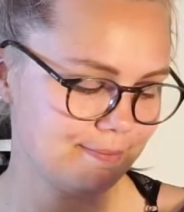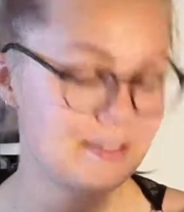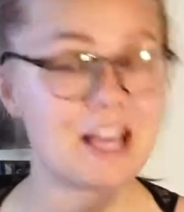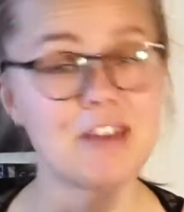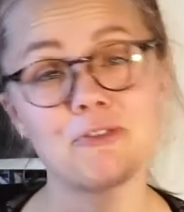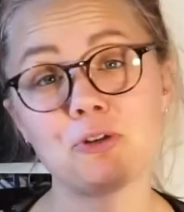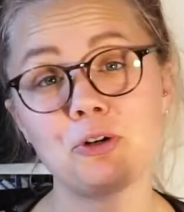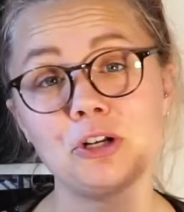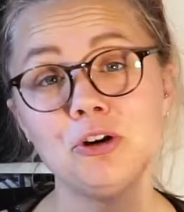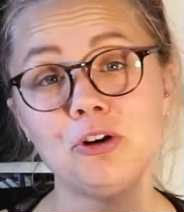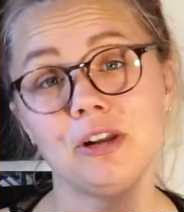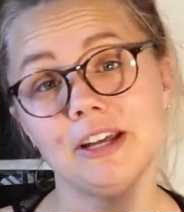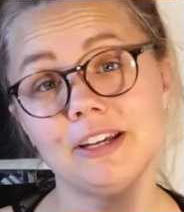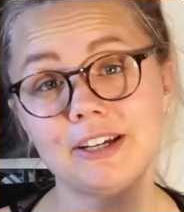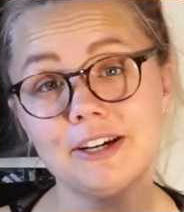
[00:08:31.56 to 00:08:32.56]
I've already
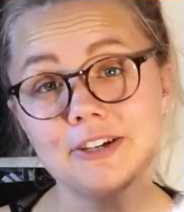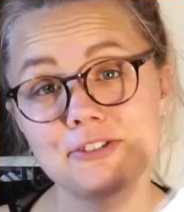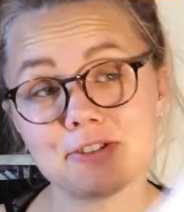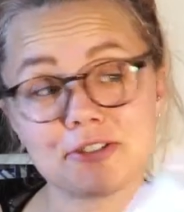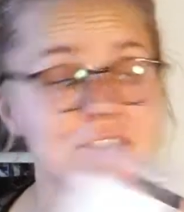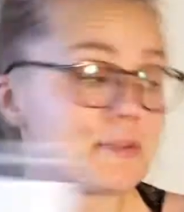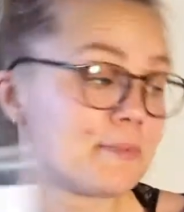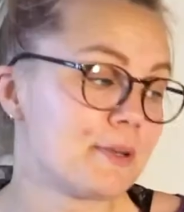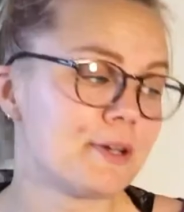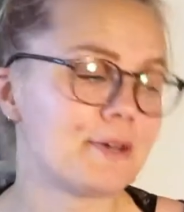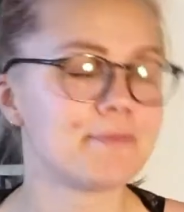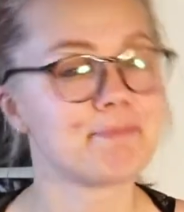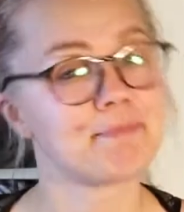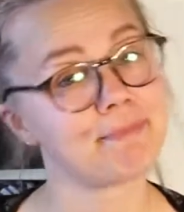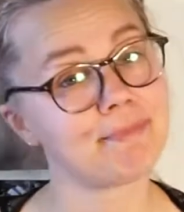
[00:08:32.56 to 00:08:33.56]
got like 100,
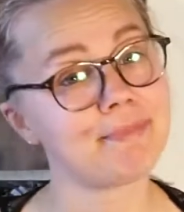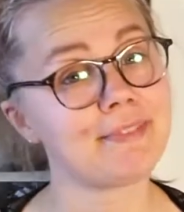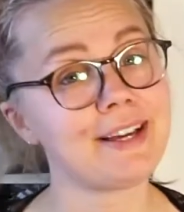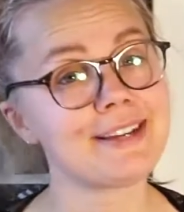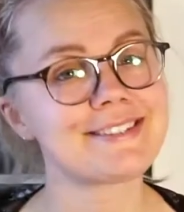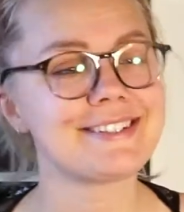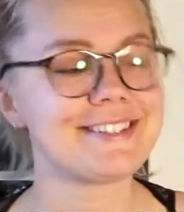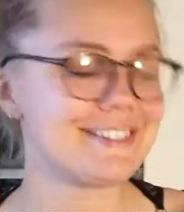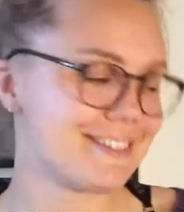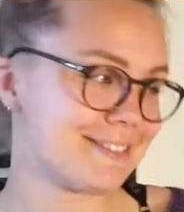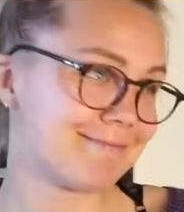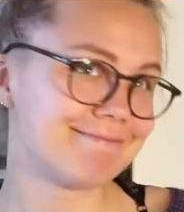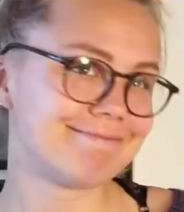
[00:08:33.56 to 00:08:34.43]
but thanks guys.